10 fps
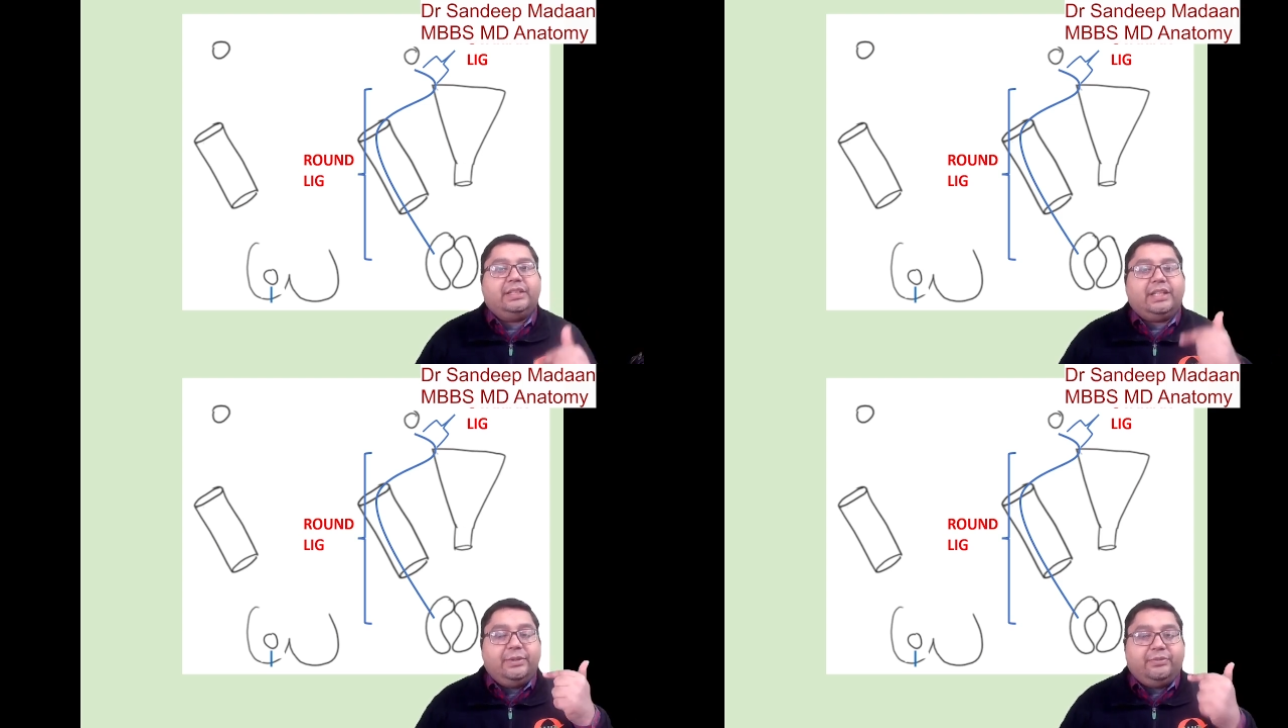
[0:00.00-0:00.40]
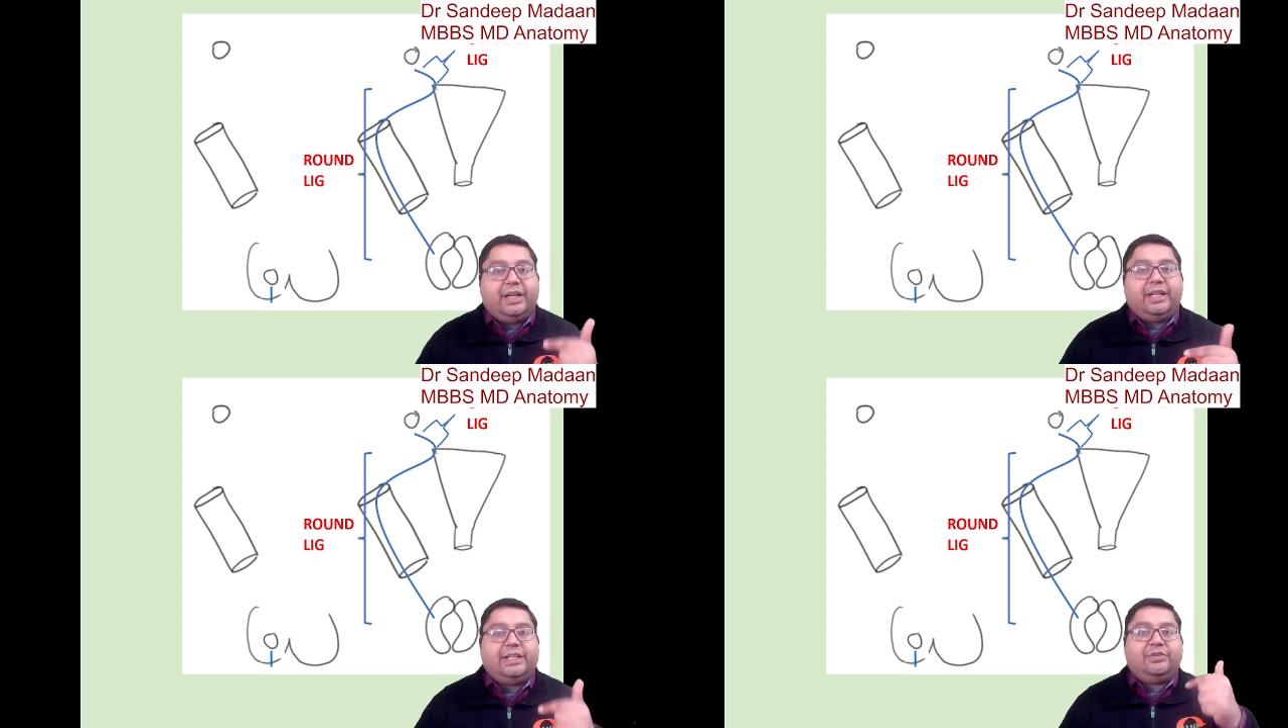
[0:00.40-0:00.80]
the
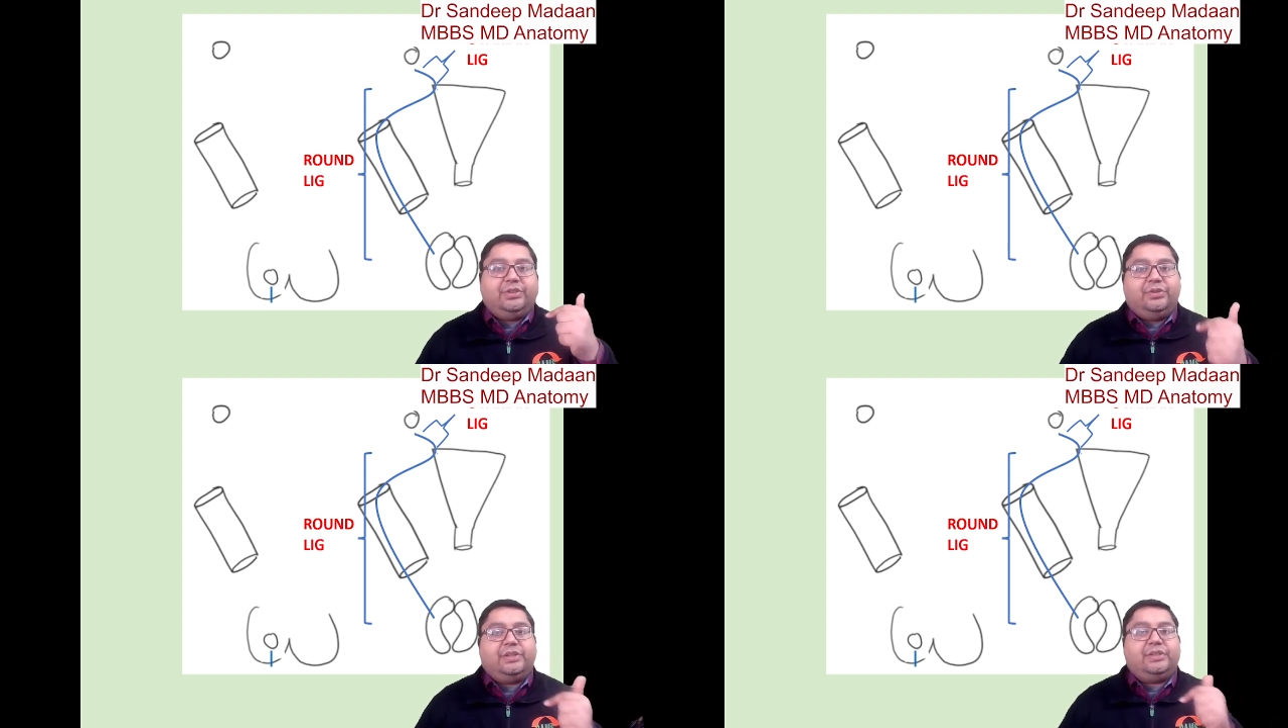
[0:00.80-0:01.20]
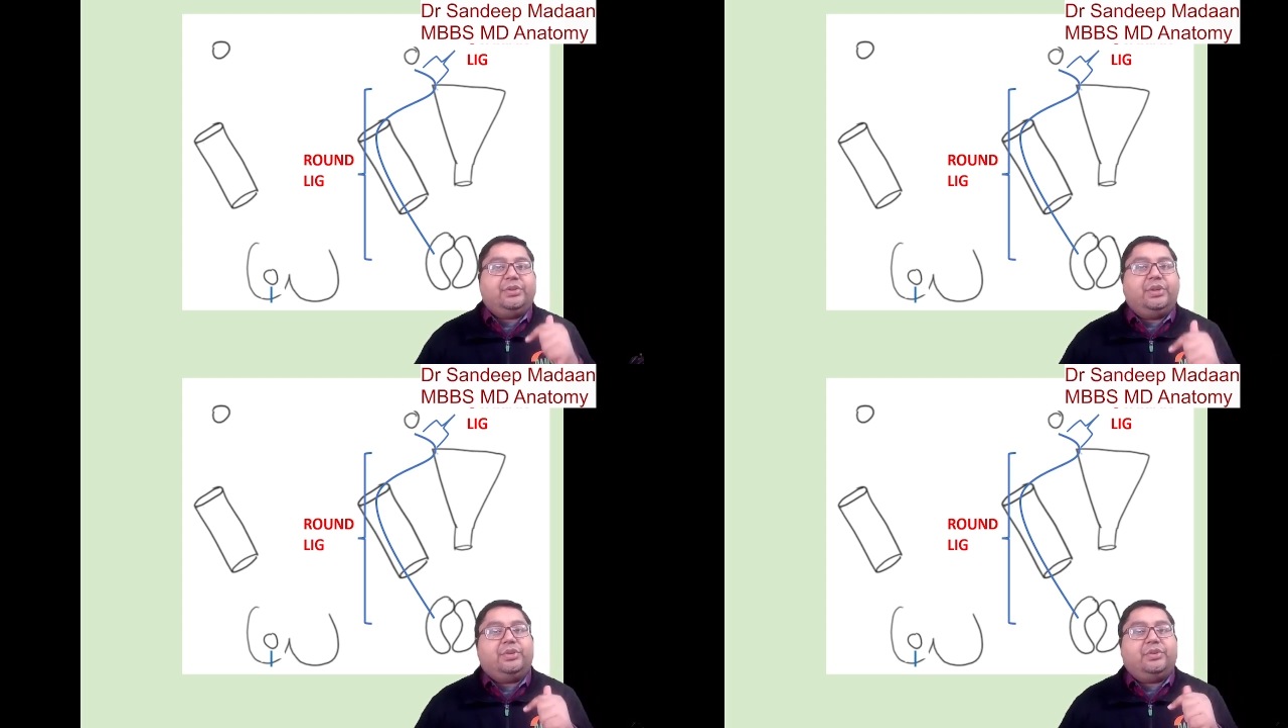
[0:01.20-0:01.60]
lymphatics of the uterus is
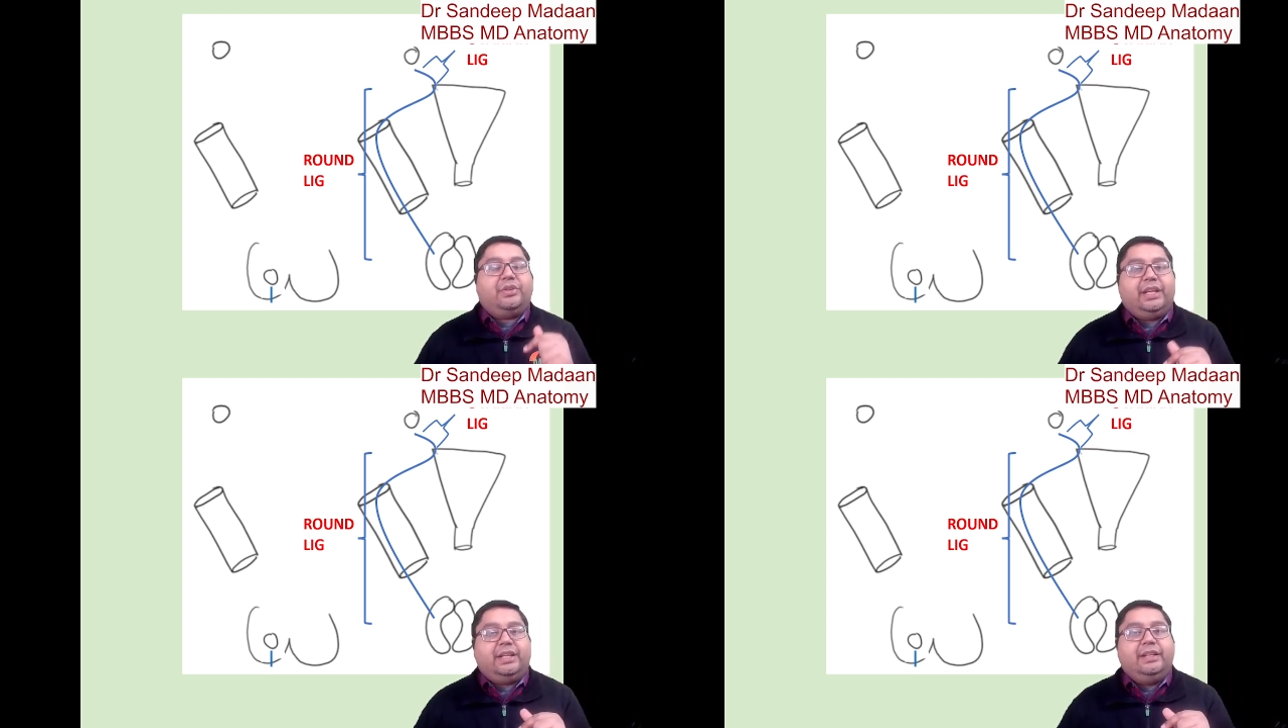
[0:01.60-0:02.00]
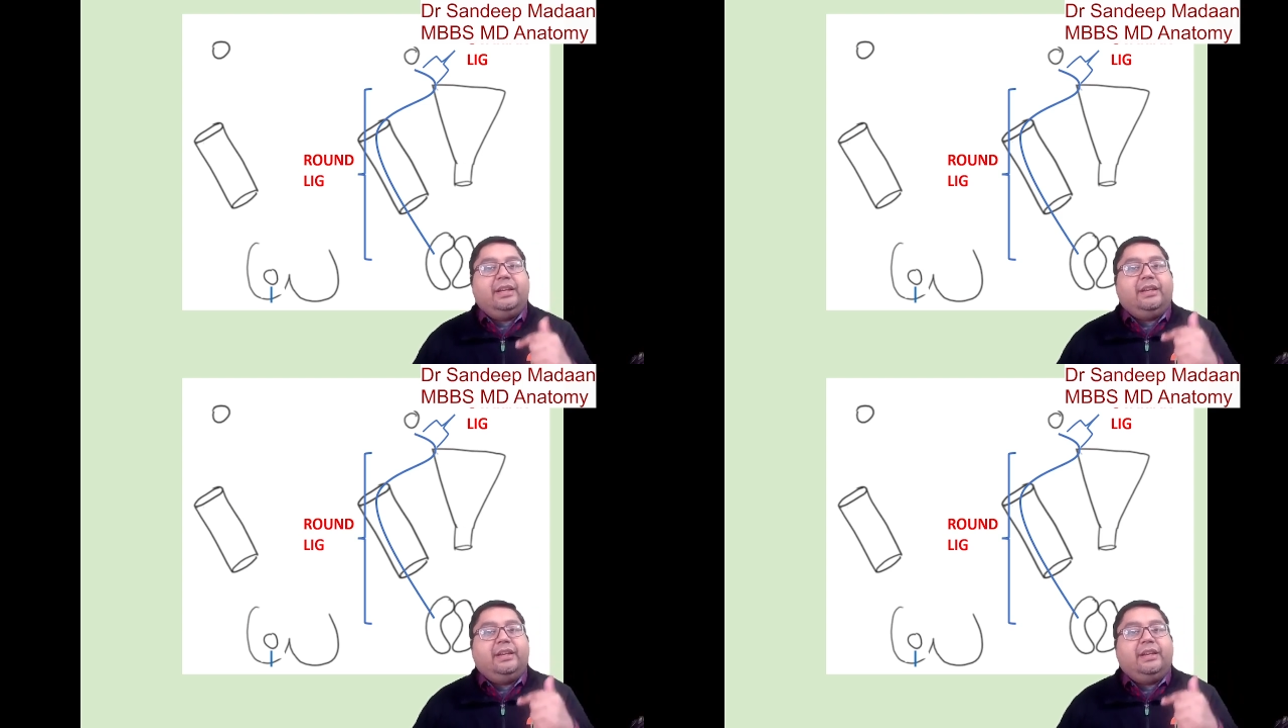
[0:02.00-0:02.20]
going to drain